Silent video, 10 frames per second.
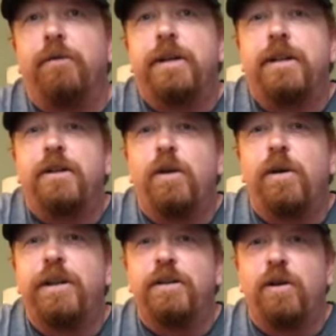And so
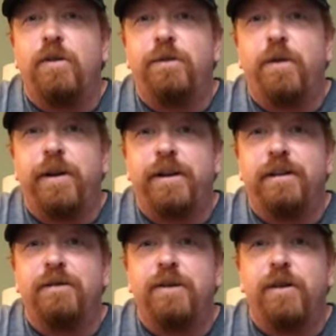on and so forth.
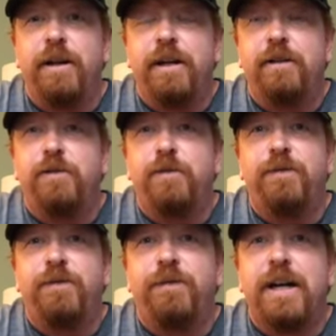Go ahead and
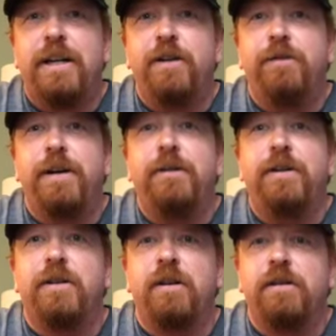find your favorite
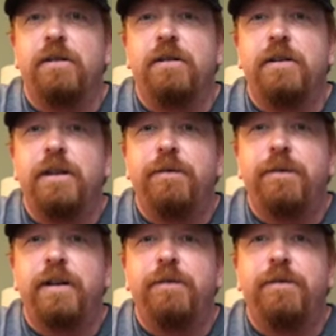songs and see if
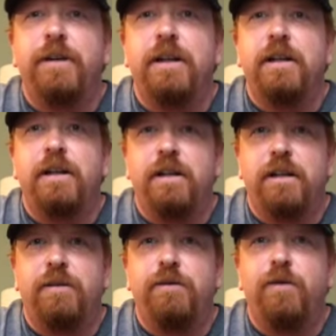they fit in
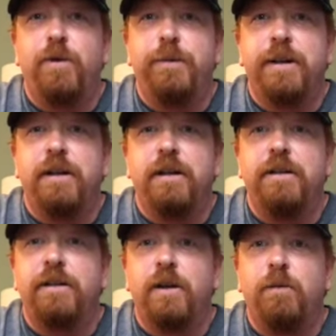this formula in
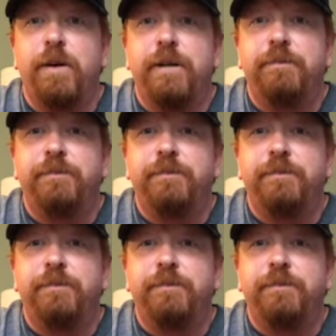some way.